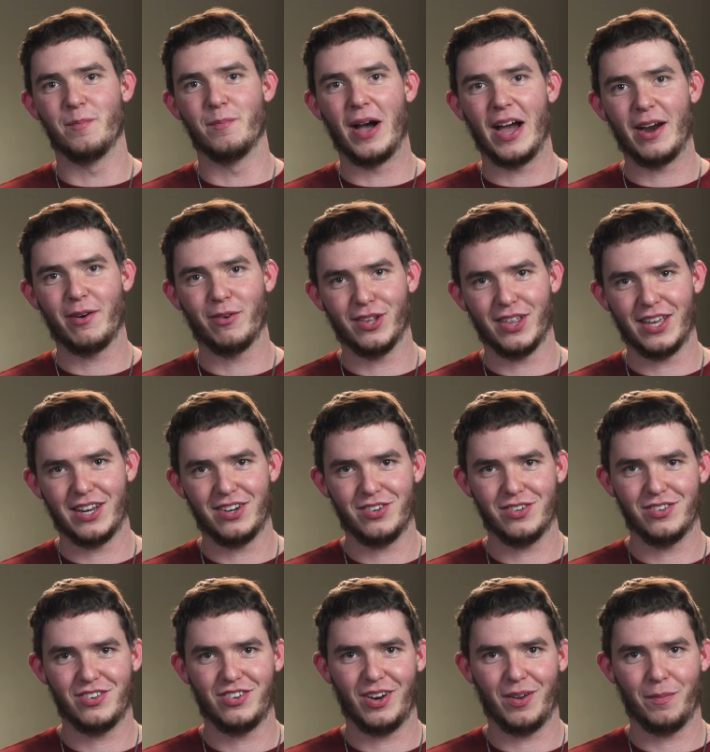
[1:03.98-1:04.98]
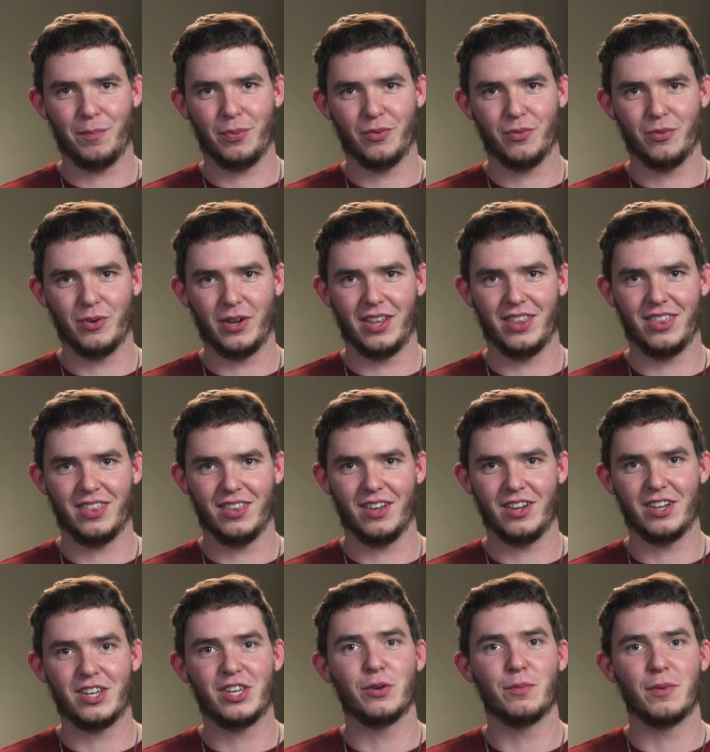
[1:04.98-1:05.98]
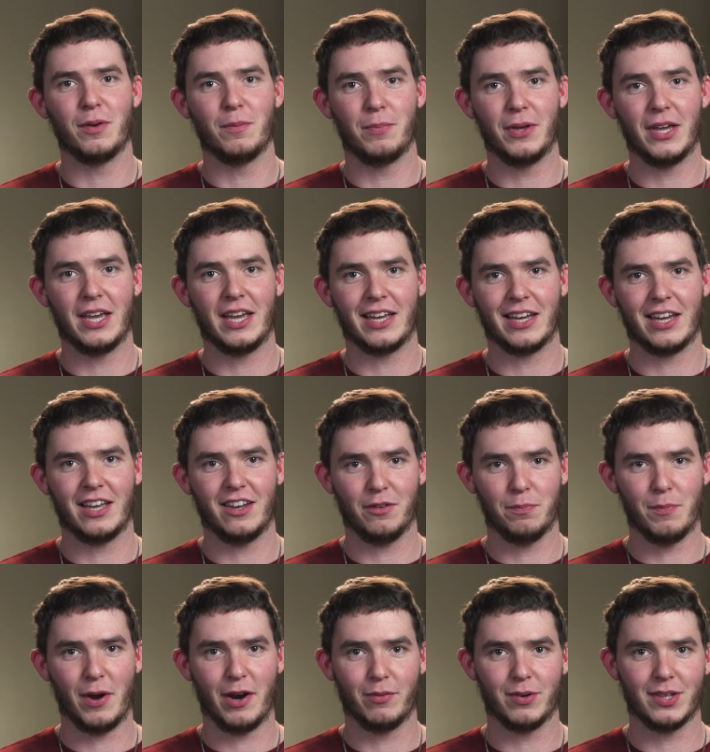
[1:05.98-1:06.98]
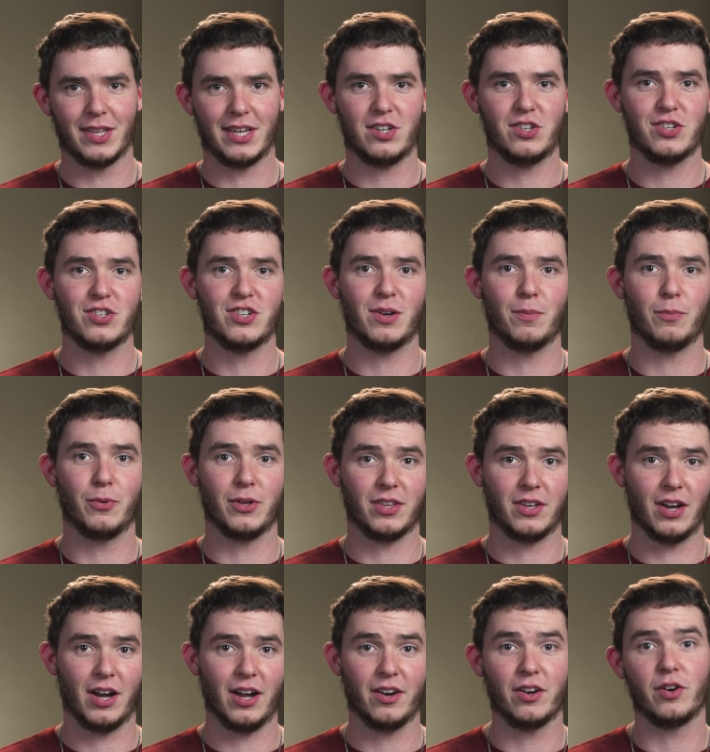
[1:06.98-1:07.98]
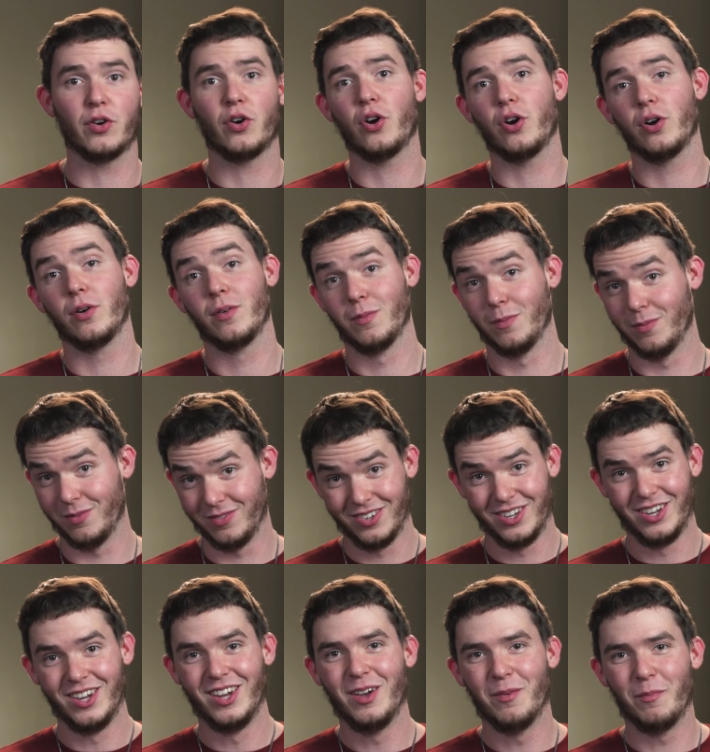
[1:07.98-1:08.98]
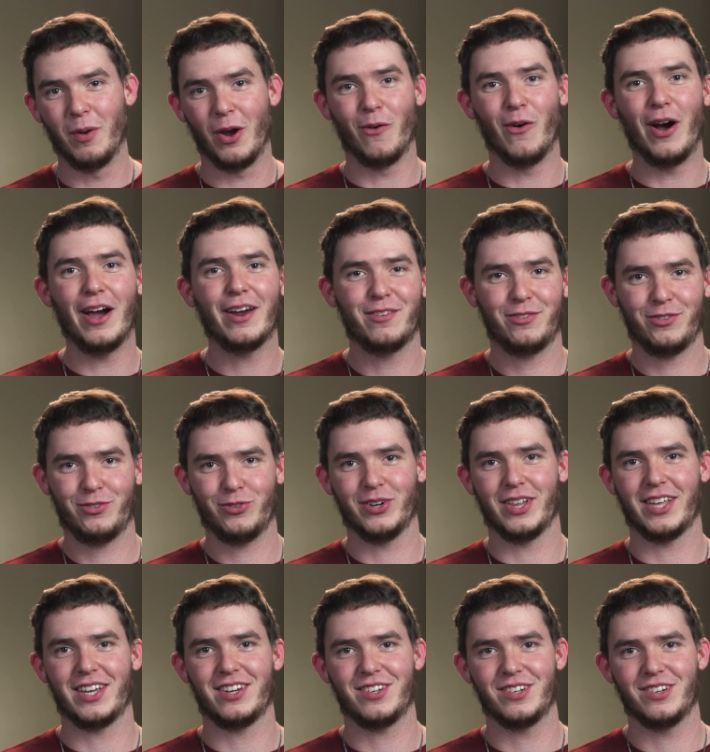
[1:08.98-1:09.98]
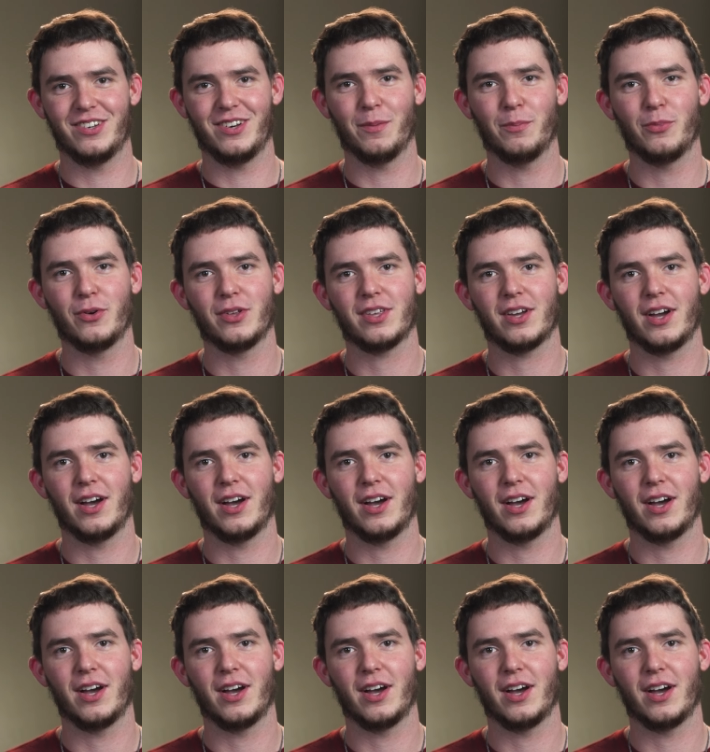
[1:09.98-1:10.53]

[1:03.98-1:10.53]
my relationship with a human being. It's my relationship with God and her, my wife's relationship with